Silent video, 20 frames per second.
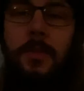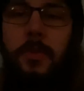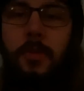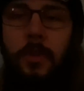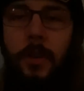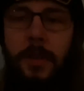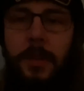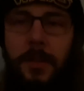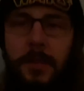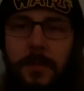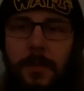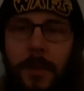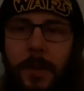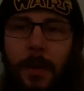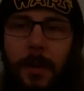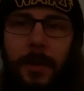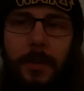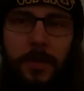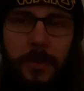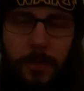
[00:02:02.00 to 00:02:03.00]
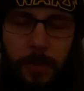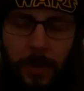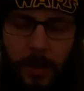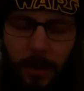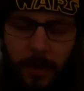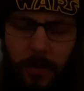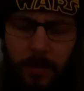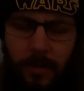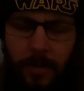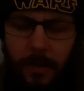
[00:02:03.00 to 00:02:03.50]
enjoyed this video. I just wanted
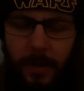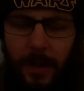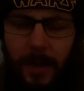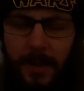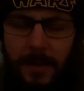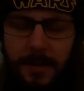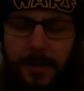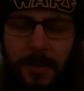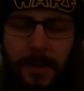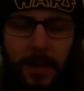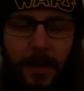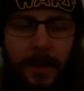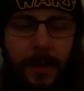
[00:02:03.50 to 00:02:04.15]
to show you guys